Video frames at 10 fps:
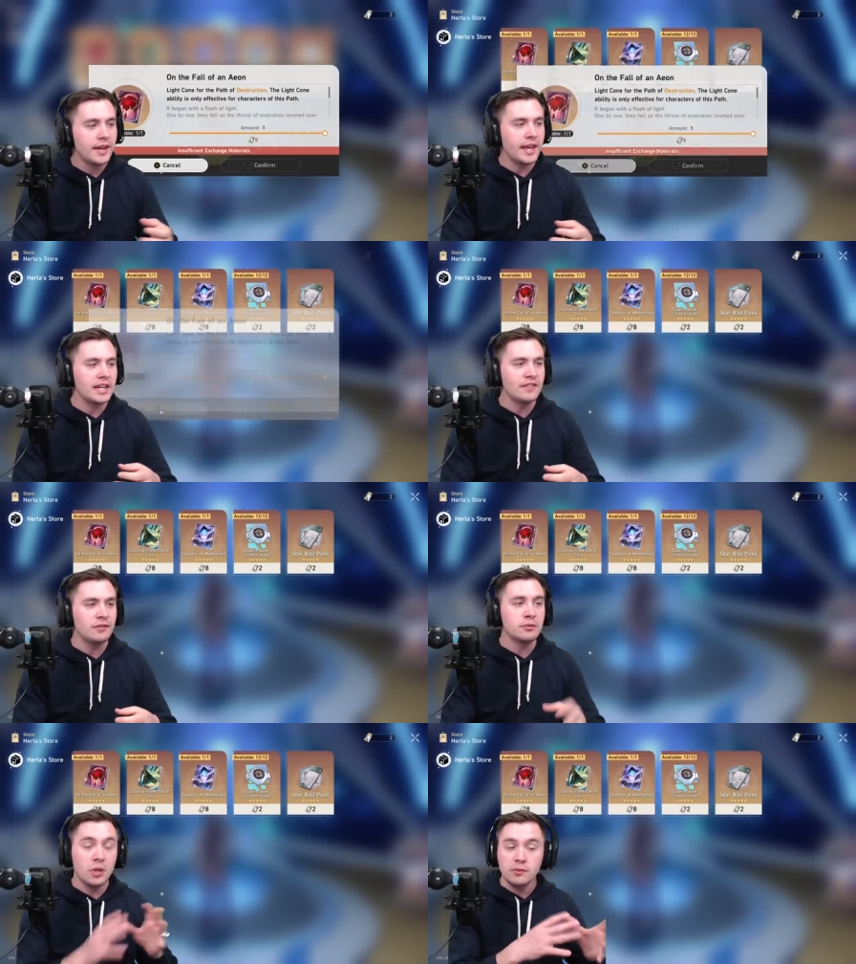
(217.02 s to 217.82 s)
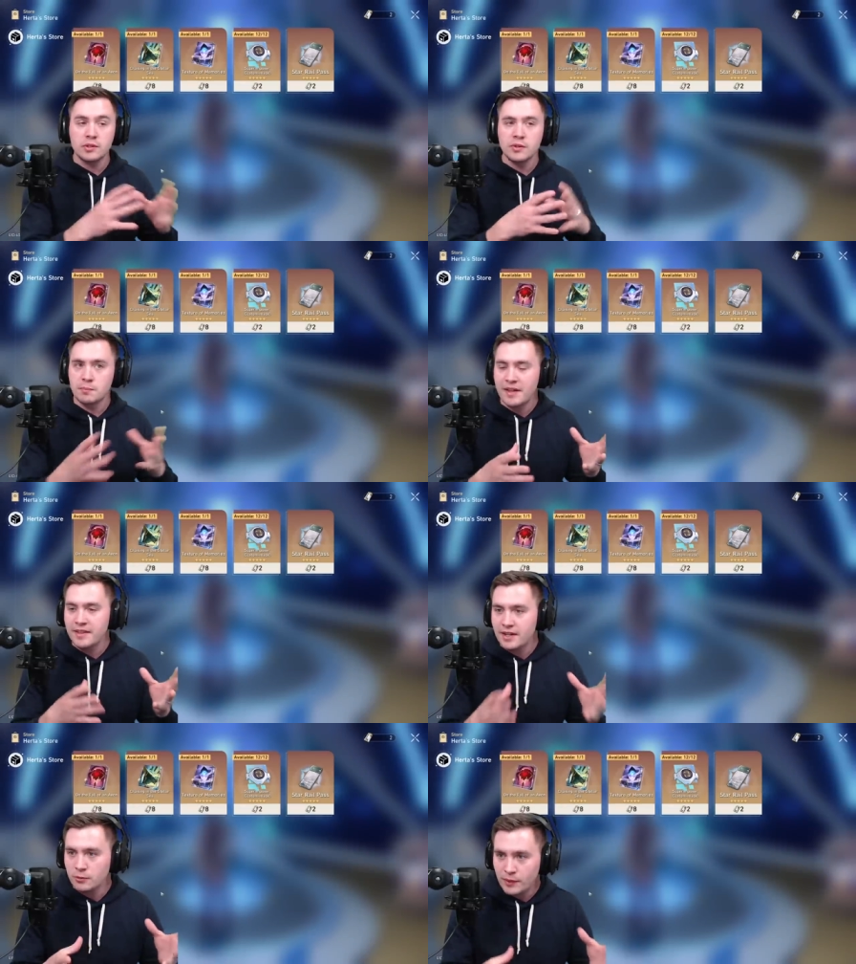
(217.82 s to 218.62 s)
And if you don't do this by the
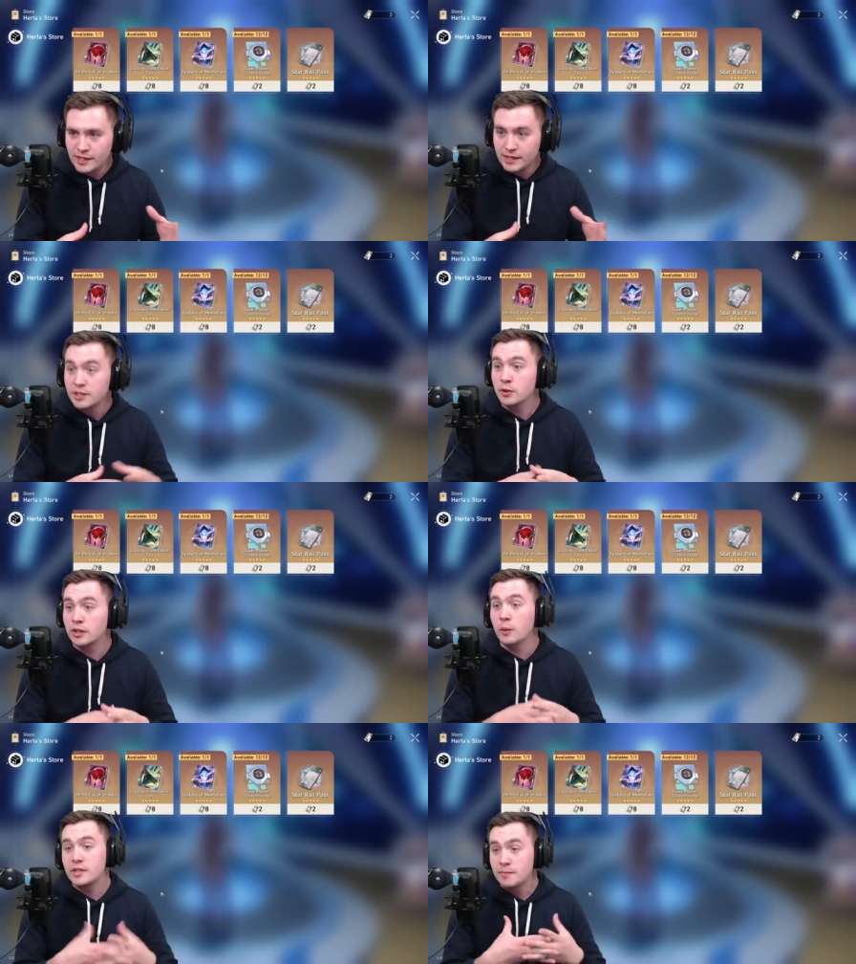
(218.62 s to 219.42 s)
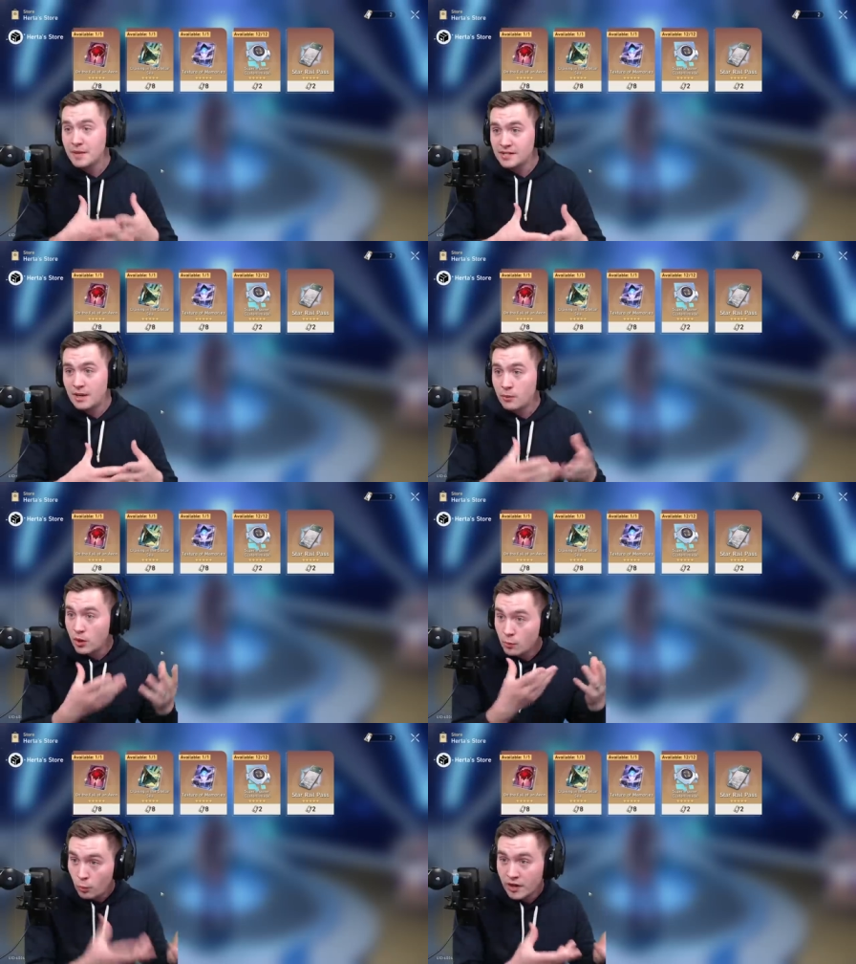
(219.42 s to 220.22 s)
end of the week, you're going to miss out
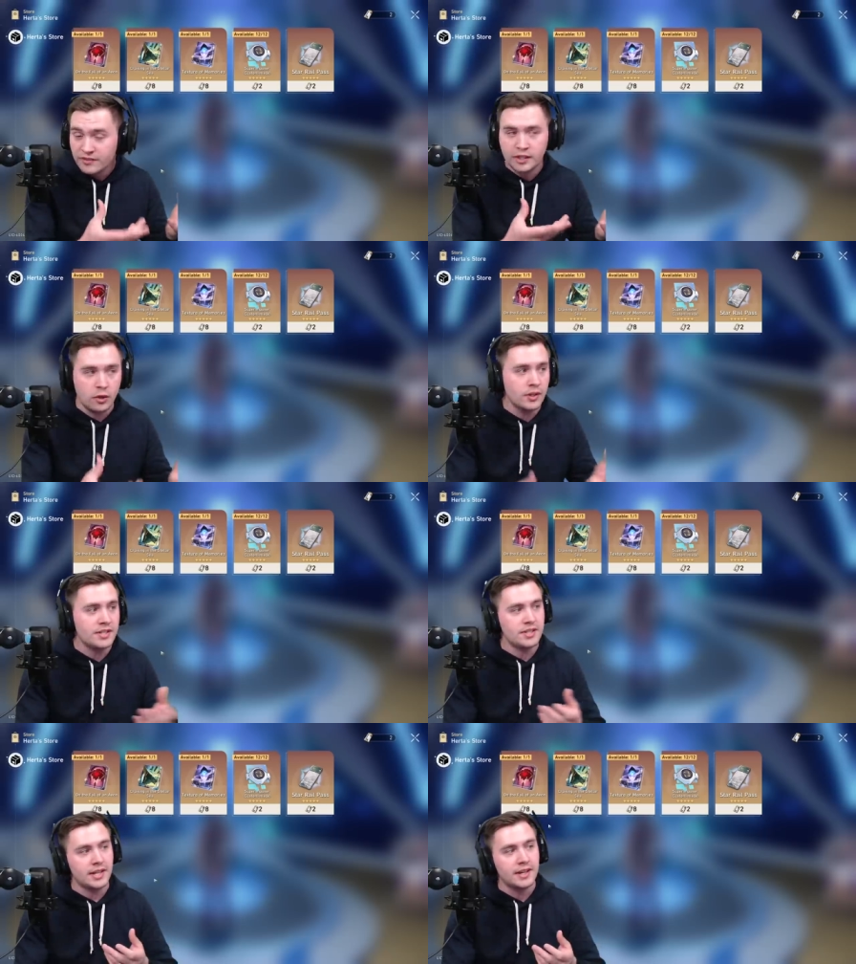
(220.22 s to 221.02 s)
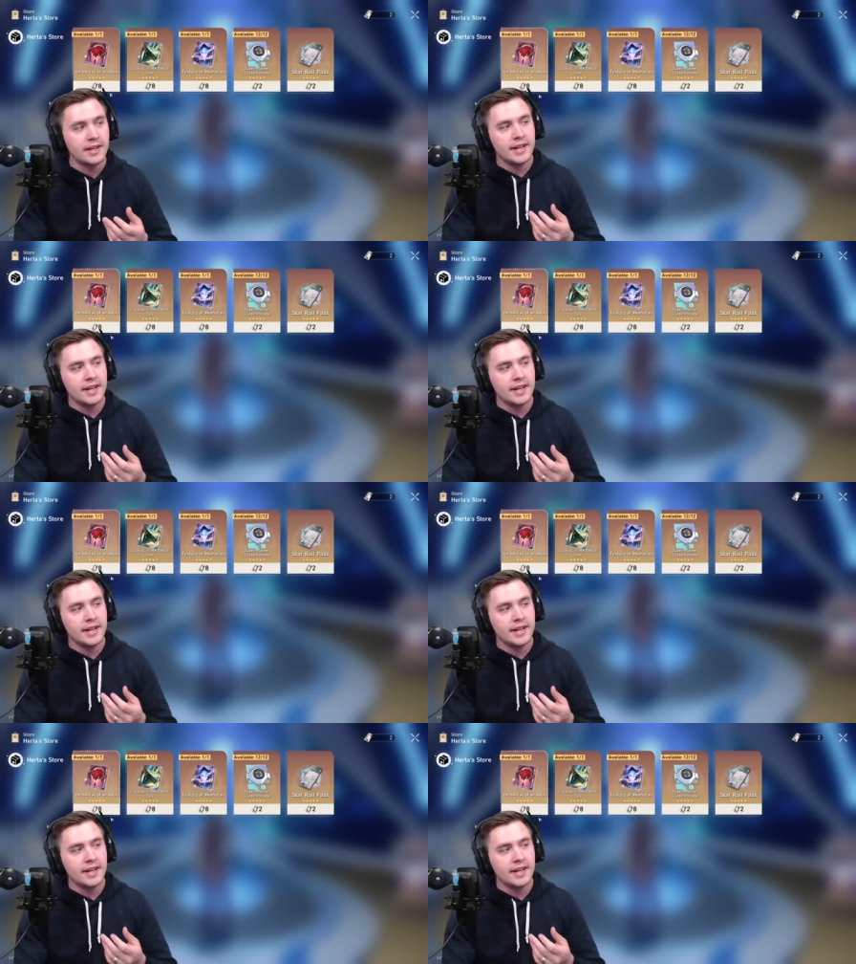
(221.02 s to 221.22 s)
on one of the currency.